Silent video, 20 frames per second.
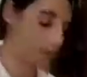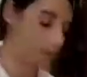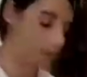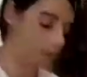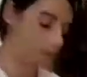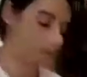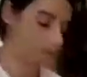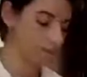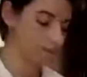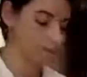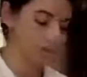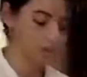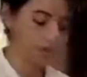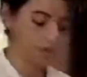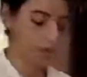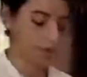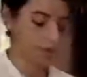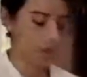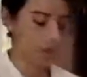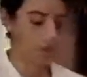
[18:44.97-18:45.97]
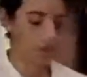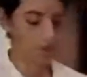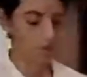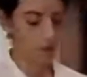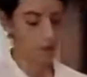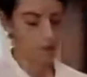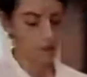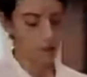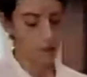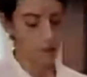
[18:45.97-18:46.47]
So I'm
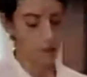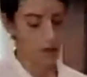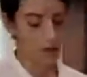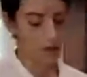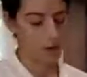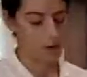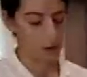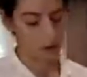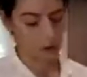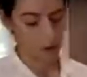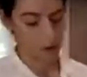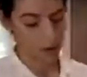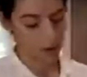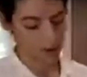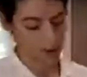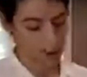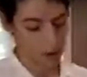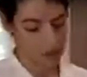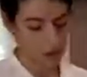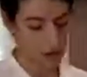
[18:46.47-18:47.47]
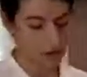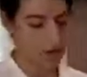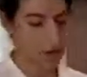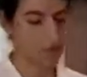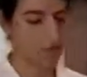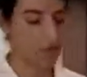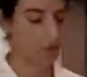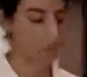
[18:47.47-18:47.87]
just opening this can.